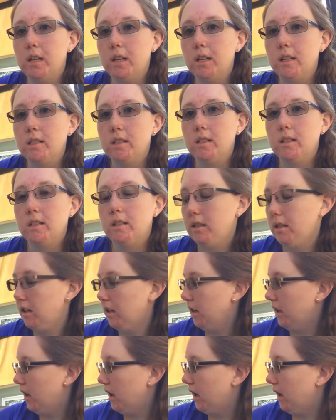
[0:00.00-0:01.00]
us,
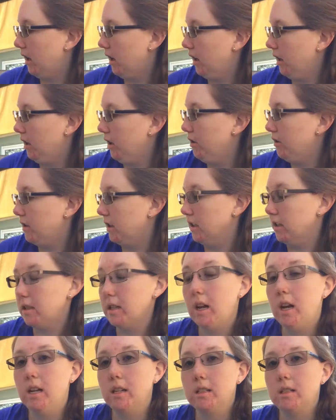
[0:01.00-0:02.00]

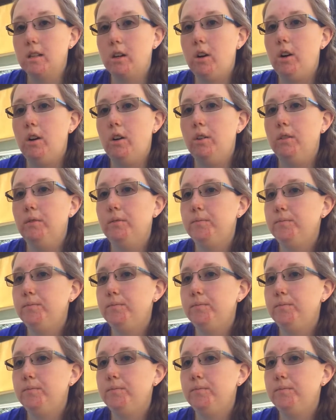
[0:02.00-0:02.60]
uses us all.